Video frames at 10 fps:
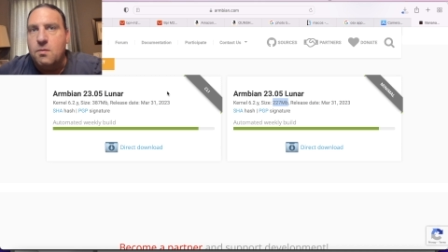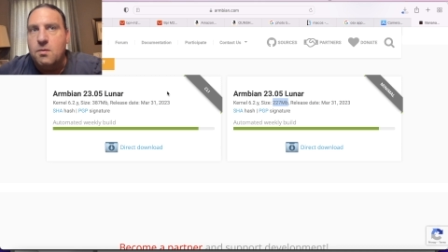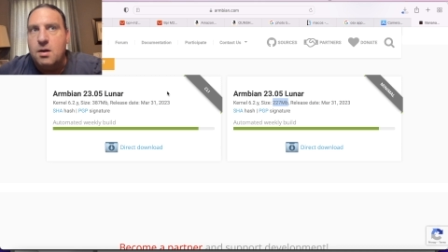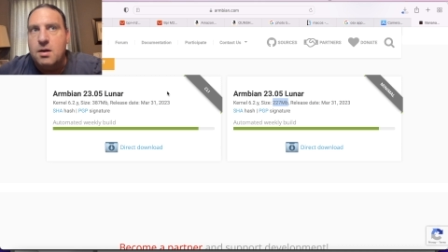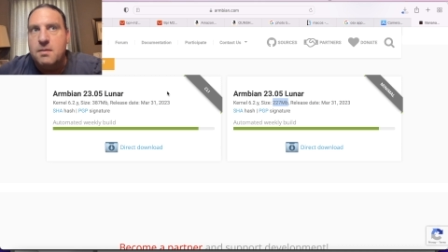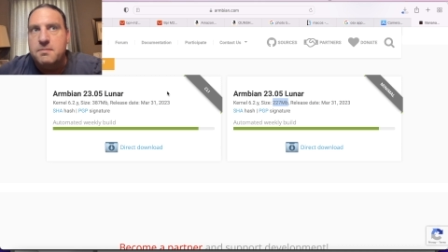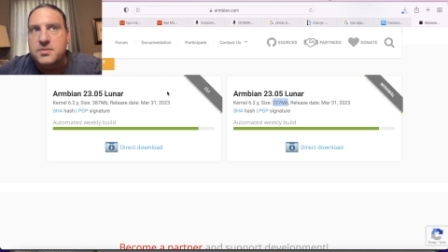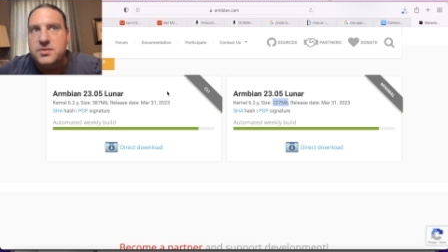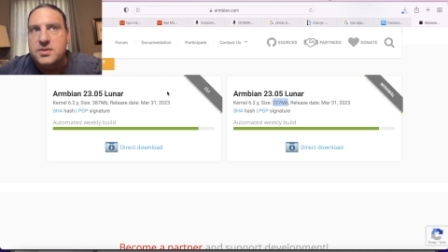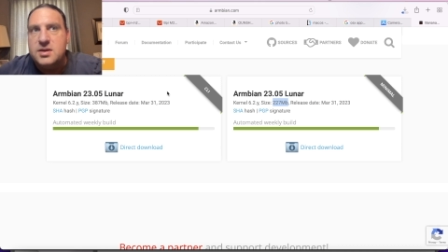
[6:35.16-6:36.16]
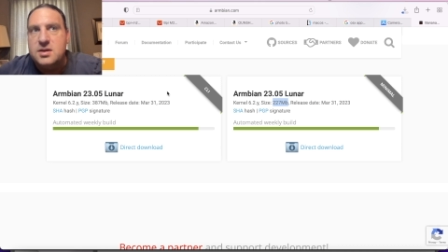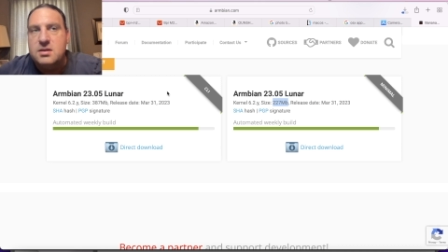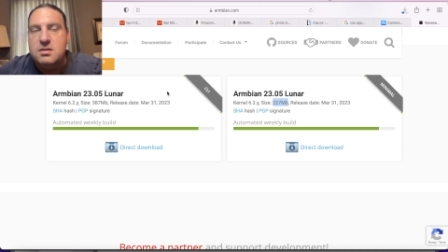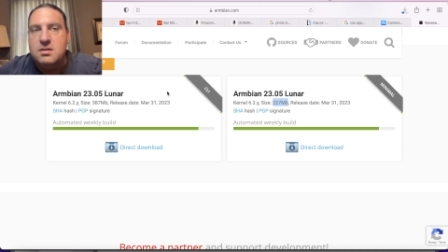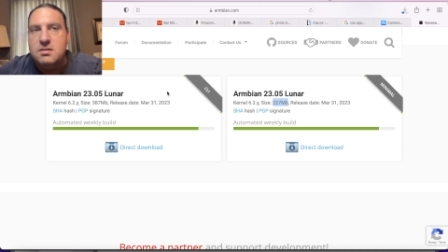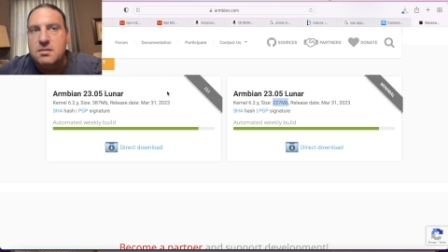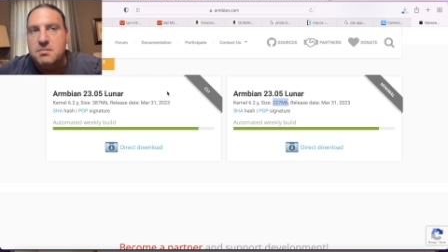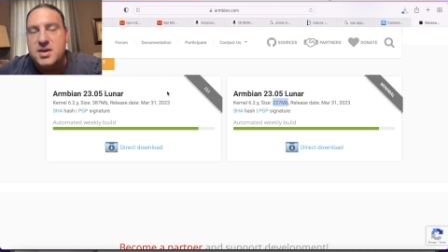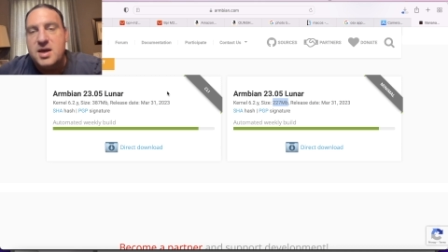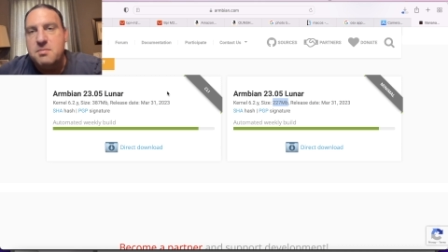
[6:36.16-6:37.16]
um, the
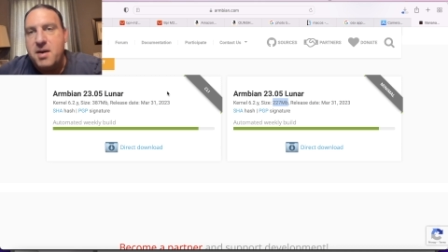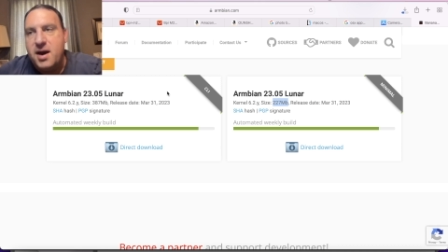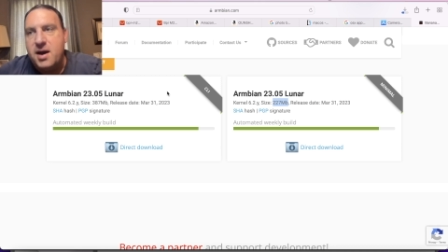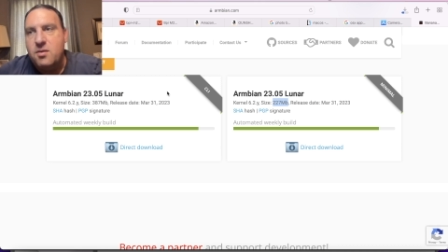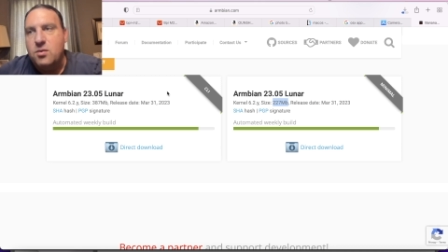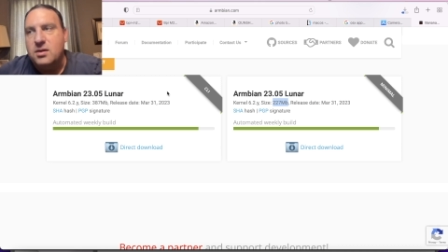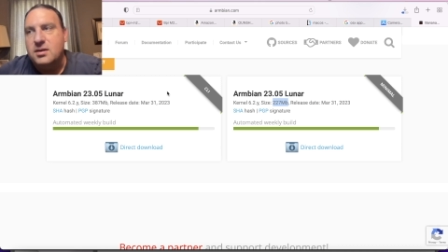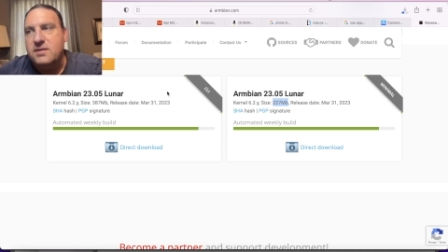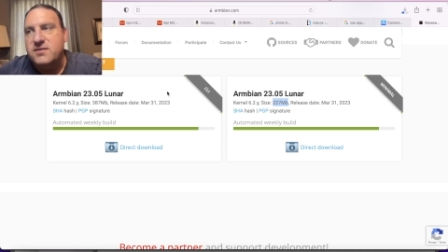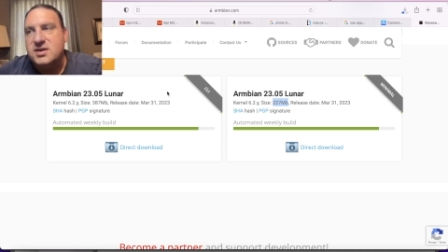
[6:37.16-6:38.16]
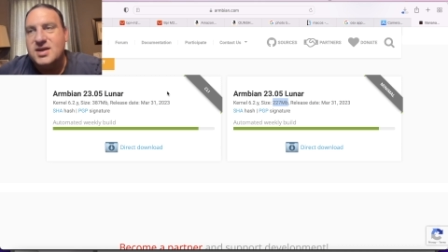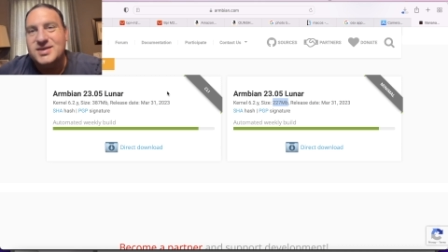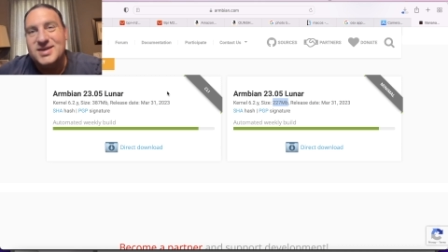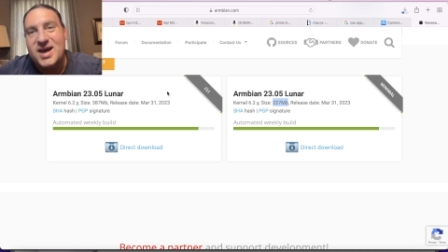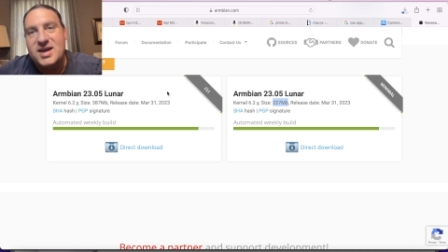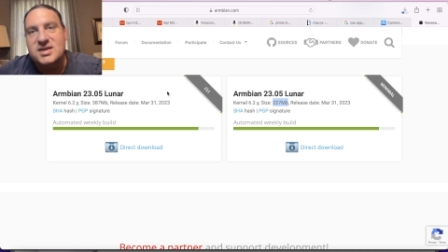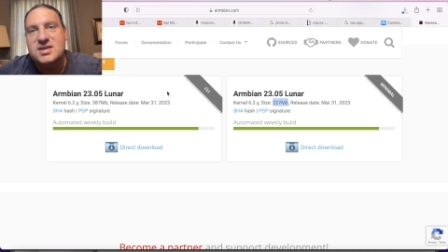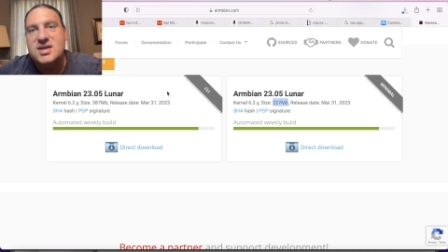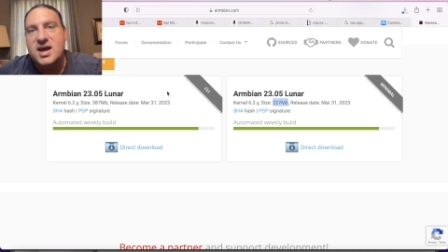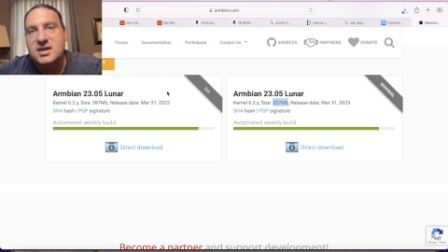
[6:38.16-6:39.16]
Banana Pi will, if it does not
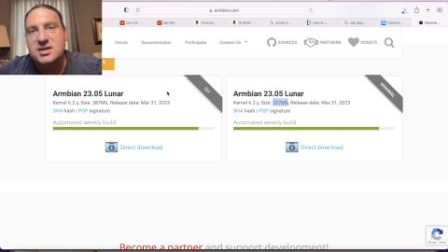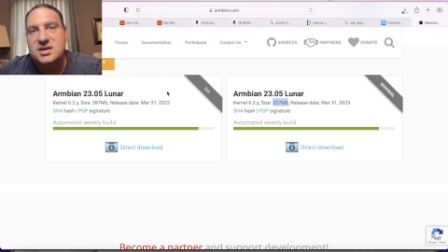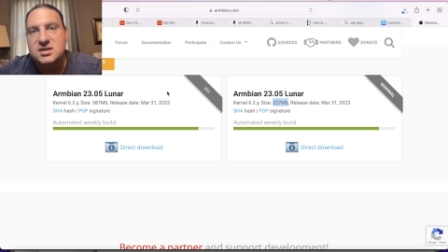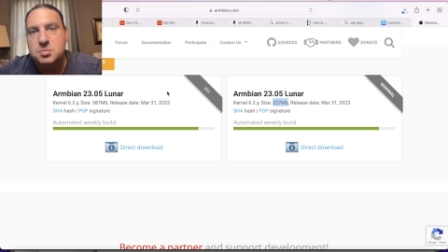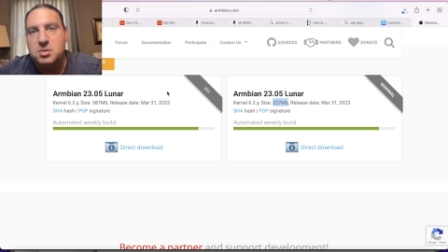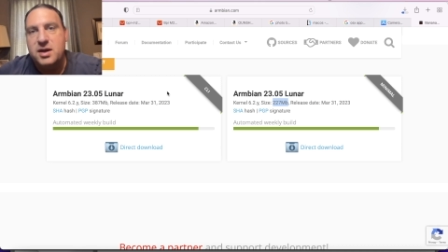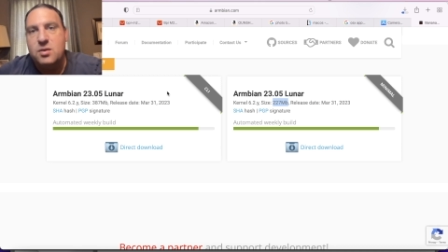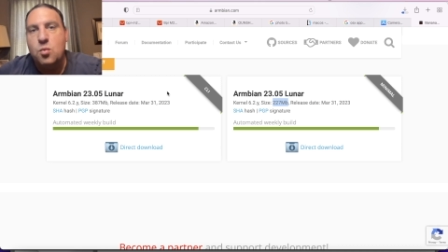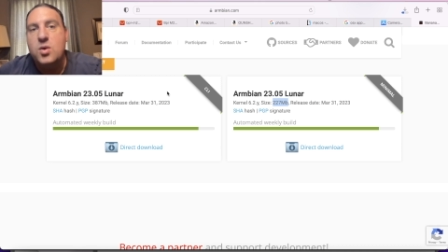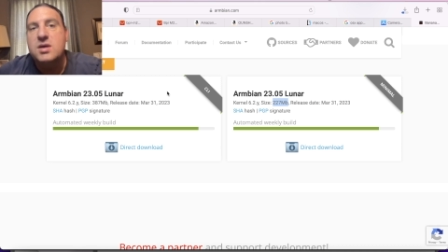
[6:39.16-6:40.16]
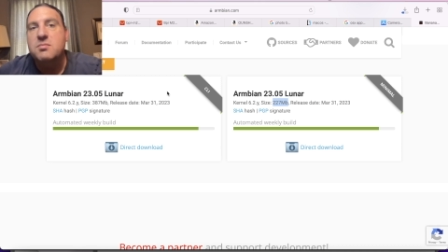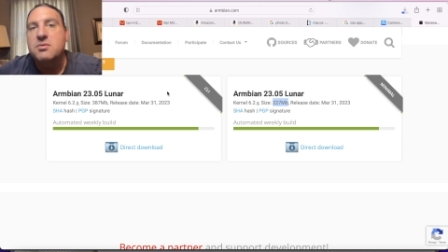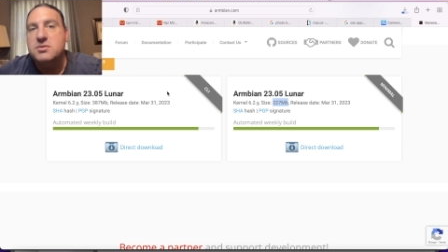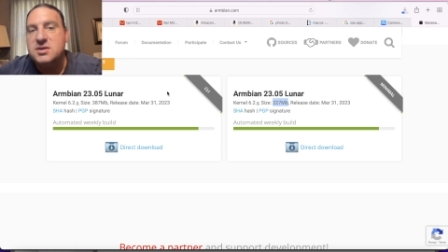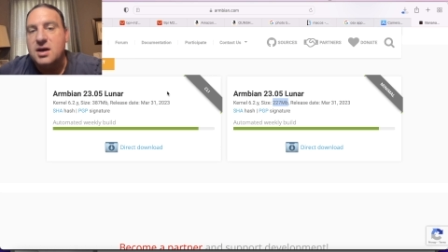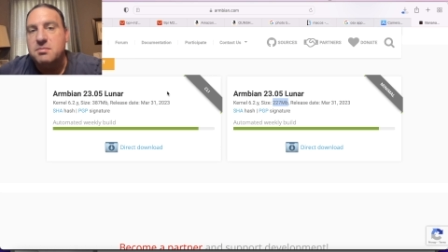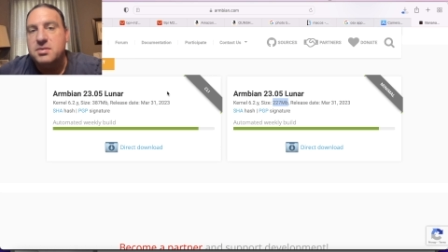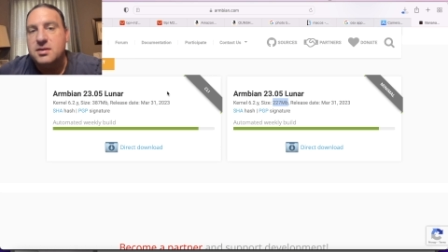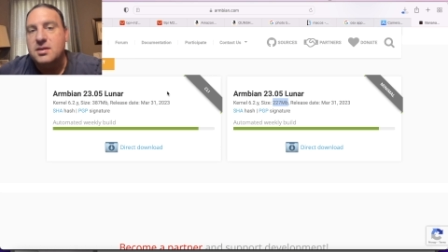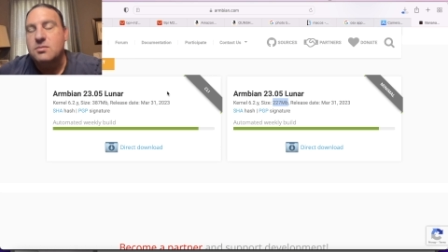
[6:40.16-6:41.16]
detect a display when it boots up,
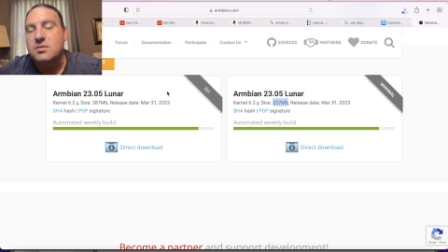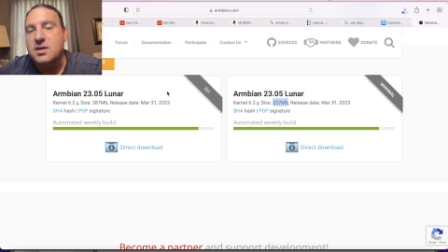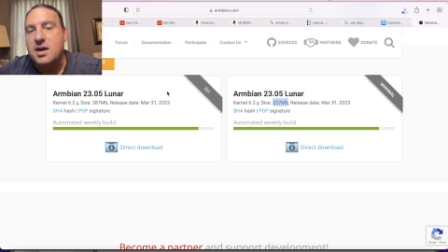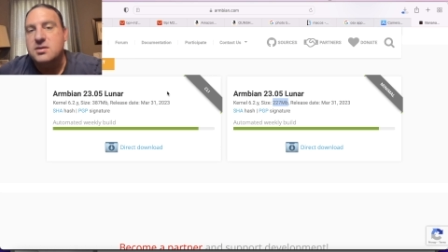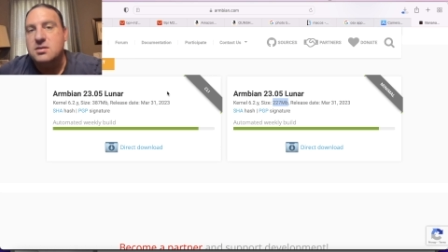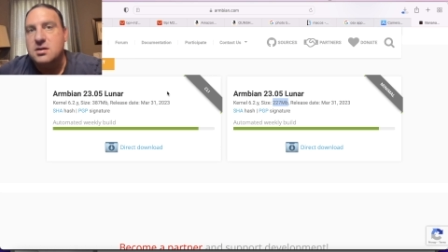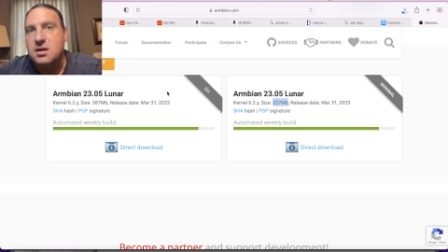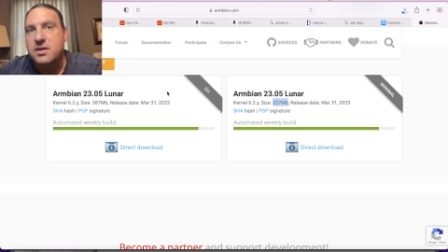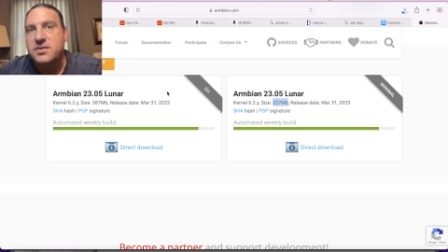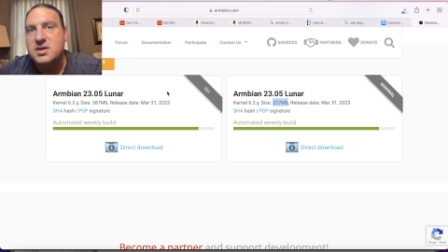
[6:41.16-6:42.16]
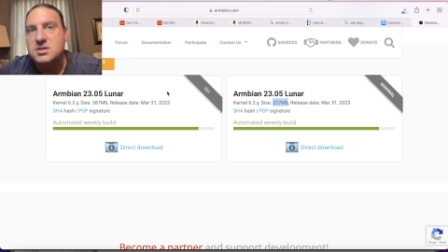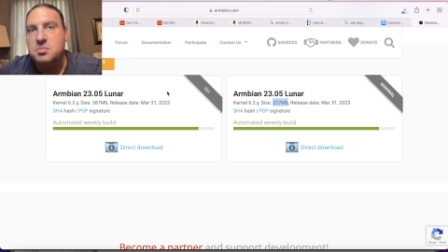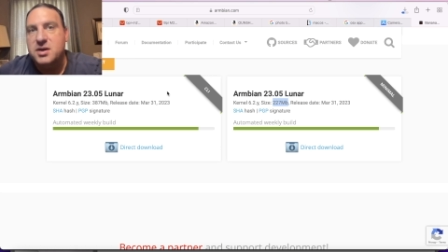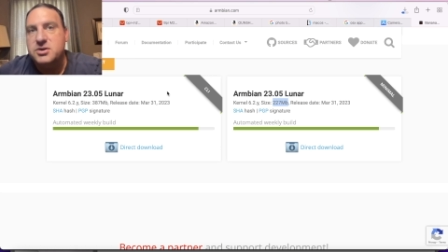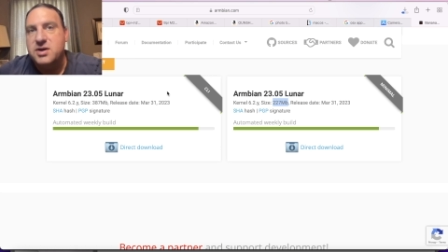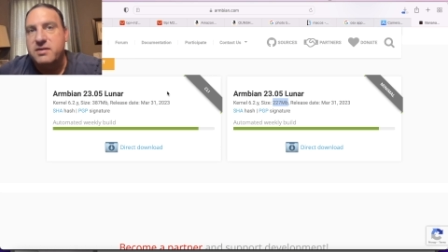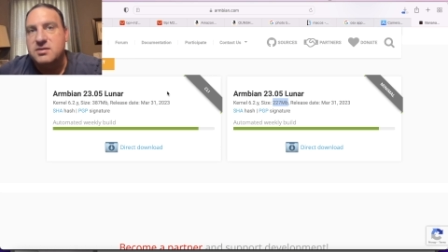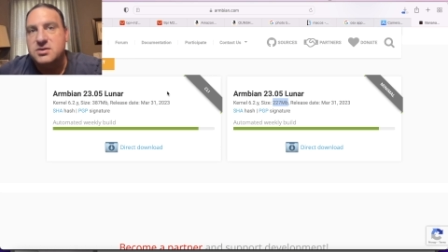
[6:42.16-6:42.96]
it will not turn on the display driver.